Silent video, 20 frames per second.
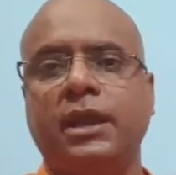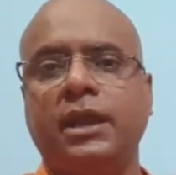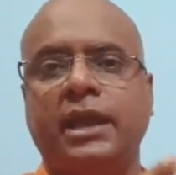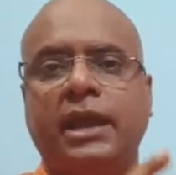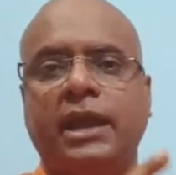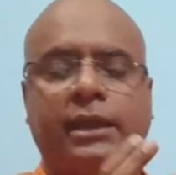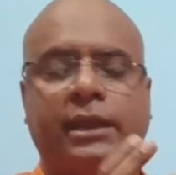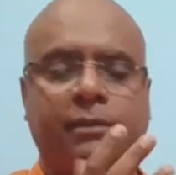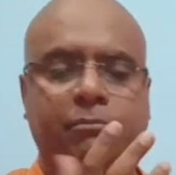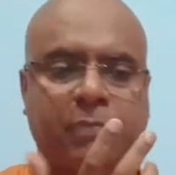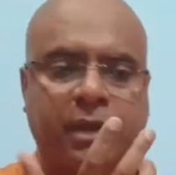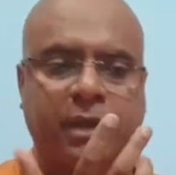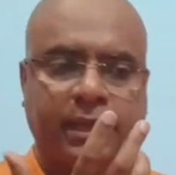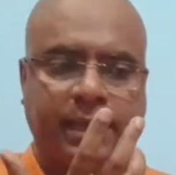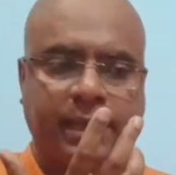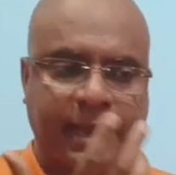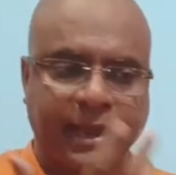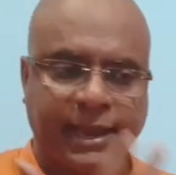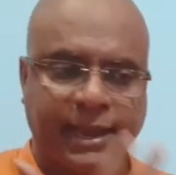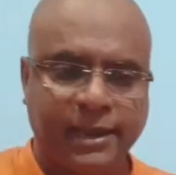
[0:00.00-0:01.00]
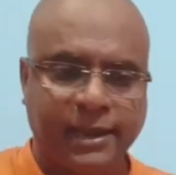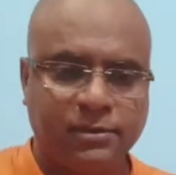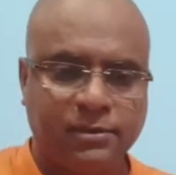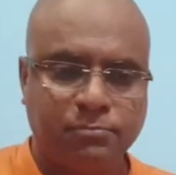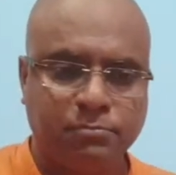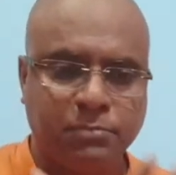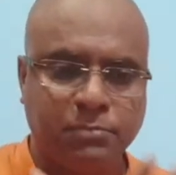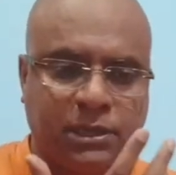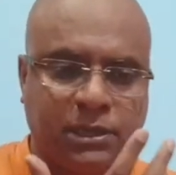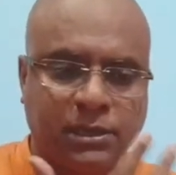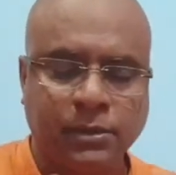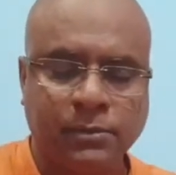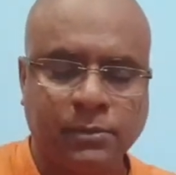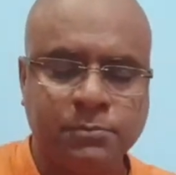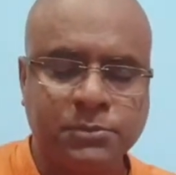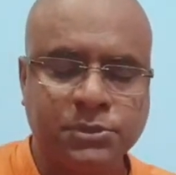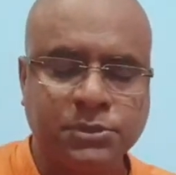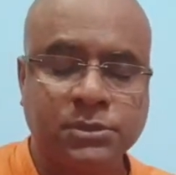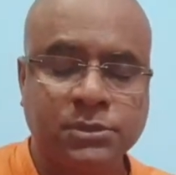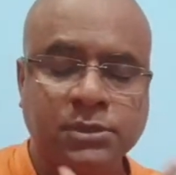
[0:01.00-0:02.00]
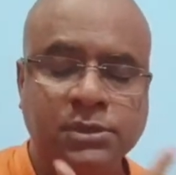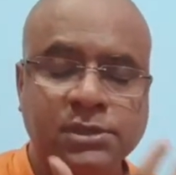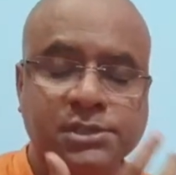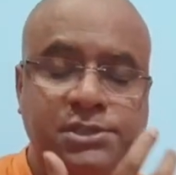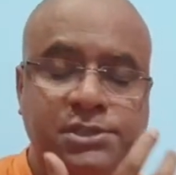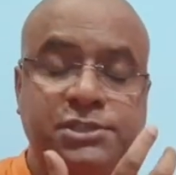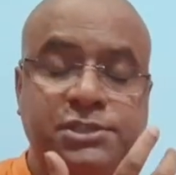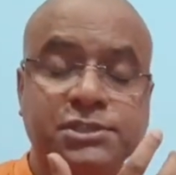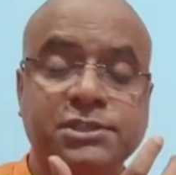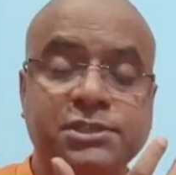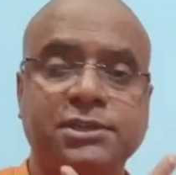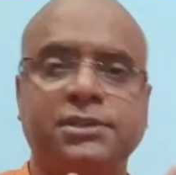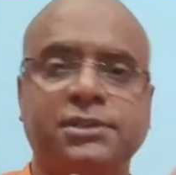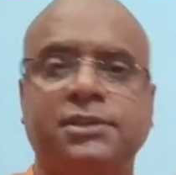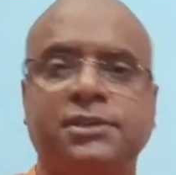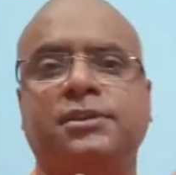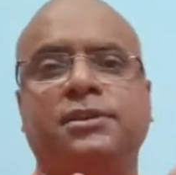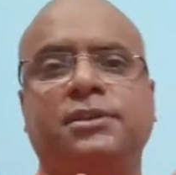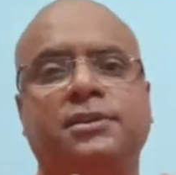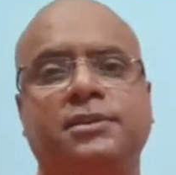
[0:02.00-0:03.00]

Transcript: and my hand becomes sticky.